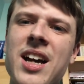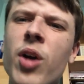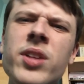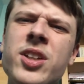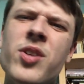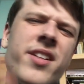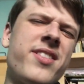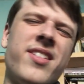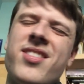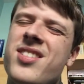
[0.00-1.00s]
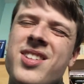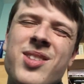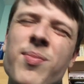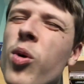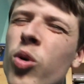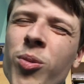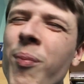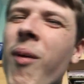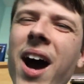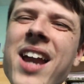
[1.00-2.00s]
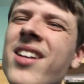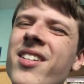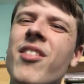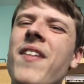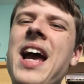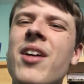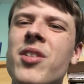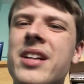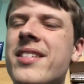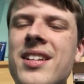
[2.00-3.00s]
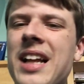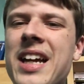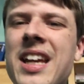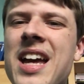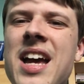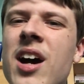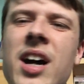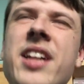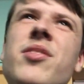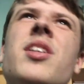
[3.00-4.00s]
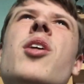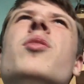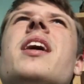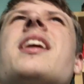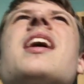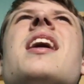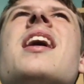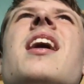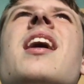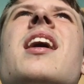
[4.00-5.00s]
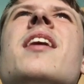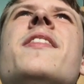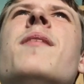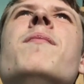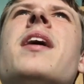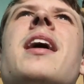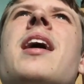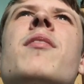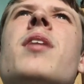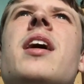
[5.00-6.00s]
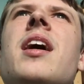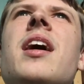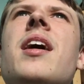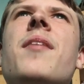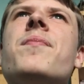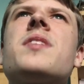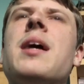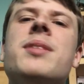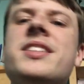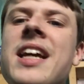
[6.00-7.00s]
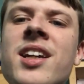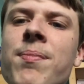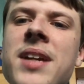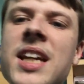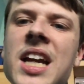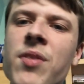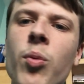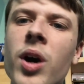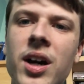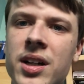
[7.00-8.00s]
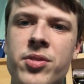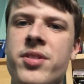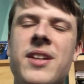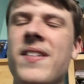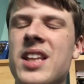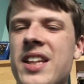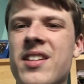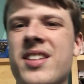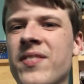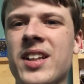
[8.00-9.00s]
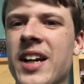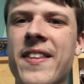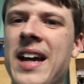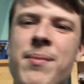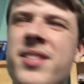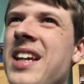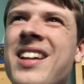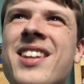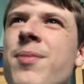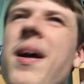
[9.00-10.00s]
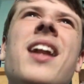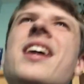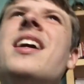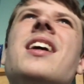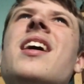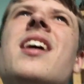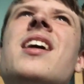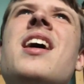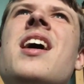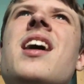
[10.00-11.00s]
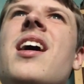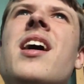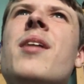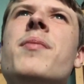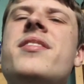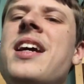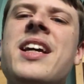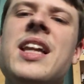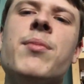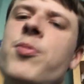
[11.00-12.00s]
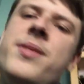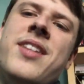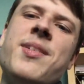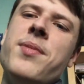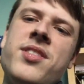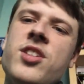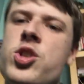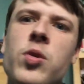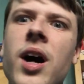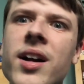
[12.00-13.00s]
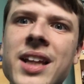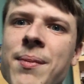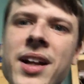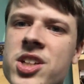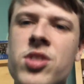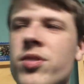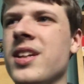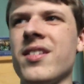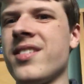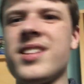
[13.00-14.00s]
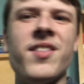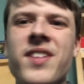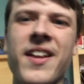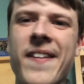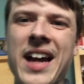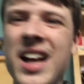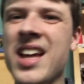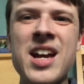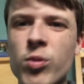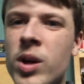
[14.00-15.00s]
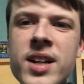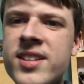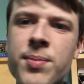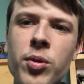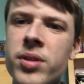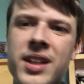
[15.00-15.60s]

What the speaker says: only corrects the small minor of errors, like I don't know, like a mistaken meaning of a word or something like that, mistaken spelling, mistaken number of participants in the trial he mentioned, or stuff like that. Really small